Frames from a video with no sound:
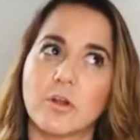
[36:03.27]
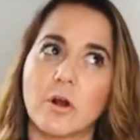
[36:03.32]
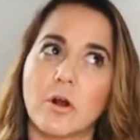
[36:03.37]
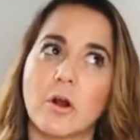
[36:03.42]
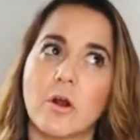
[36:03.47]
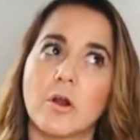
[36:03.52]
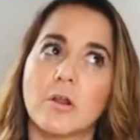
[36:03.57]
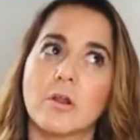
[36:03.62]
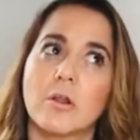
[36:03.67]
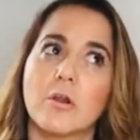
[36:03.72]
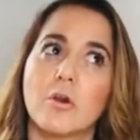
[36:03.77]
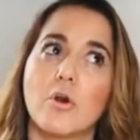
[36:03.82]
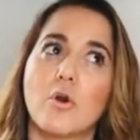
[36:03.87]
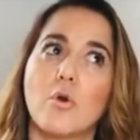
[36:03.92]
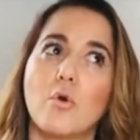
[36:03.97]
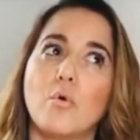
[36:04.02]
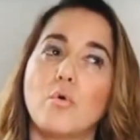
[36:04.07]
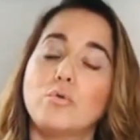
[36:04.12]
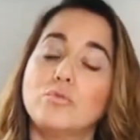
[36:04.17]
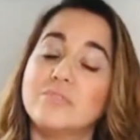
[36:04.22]
are
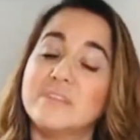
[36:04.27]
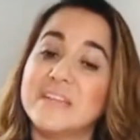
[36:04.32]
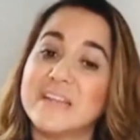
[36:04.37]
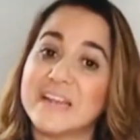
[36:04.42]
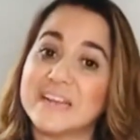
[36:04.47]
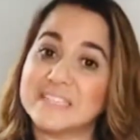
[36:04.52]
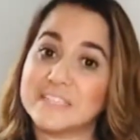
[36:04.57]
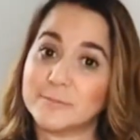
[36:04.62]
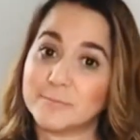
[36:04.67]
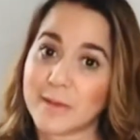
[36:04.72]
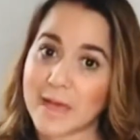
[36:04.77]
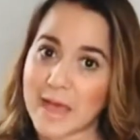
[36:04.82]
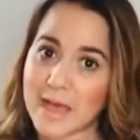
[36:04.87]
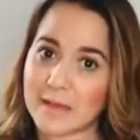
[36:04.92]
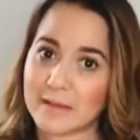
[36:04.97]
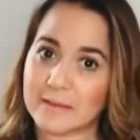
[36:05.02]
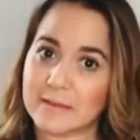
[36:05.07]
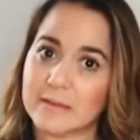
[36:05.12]
holding us back